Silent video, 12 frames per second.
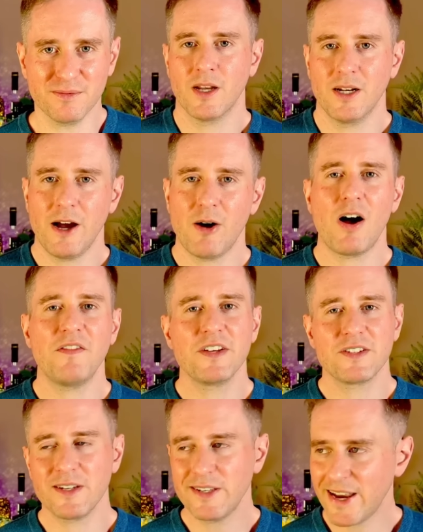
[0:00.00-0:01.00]
Now,
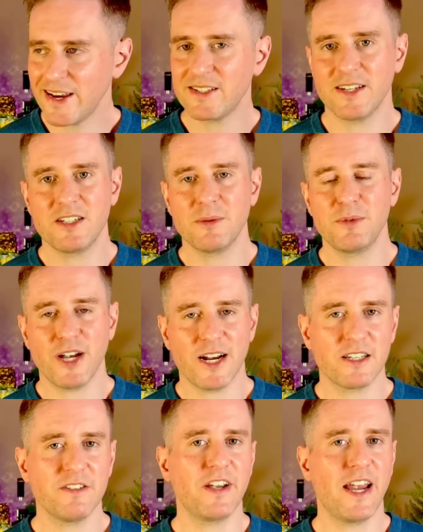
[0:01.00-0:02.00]
obviously, taste is
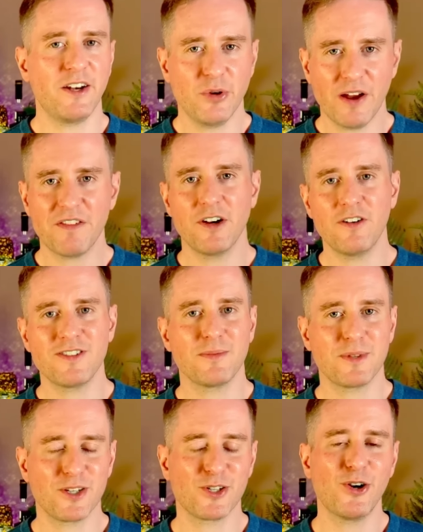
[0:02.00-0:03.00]
subjective and you never know if
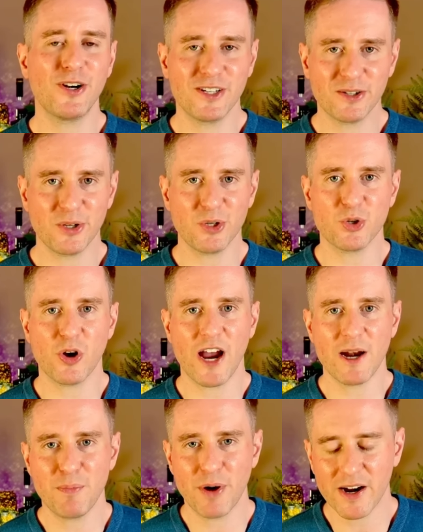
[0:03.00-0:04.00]
something's good until you try
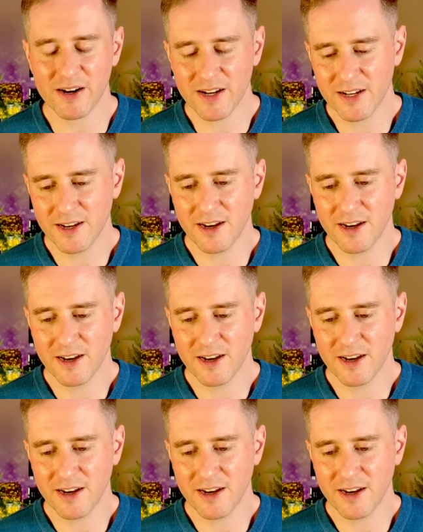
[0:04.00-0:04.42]
it, but